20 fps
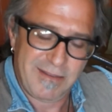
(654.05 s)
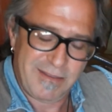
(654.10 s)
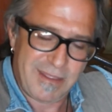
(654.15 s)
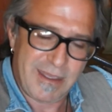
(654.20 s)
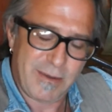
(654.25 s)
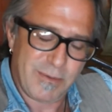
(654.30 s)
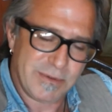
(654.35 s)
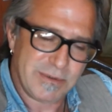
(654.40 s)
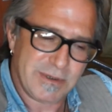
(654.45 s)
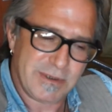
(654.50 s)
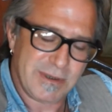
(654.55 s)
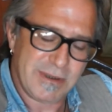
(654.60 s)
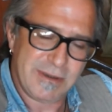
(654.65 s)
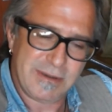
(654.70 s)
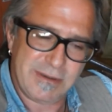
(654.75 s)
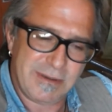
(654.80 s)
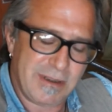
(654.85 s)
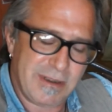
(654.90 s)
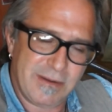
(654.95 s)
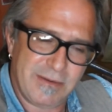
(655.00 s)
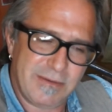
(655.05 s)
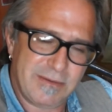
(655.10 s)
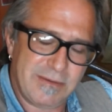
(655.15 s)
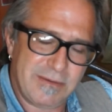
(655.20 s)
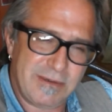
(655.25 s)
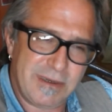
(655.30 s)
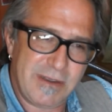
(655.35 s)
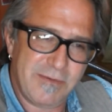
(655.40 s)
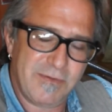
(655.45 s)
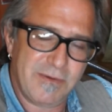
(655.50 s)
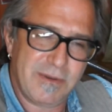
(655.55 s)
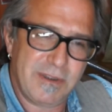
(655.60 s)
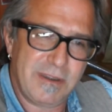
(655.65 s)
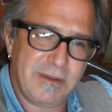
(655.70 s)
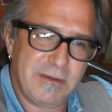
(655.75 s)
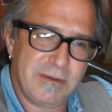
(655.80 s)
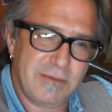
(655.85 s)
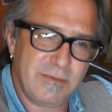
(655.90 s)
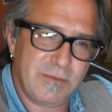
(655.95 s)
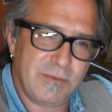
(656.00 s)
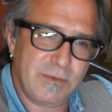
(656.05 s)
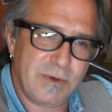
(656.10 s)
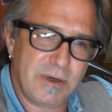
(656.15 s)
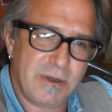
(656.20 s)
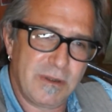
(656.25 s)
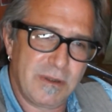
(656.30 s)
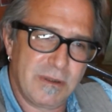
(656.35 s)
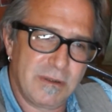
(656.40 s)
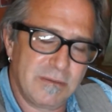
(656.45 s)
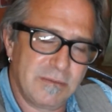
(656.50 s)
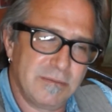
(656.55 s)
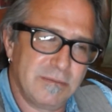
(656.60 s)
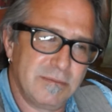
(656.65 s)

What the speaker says: That was definitely one of the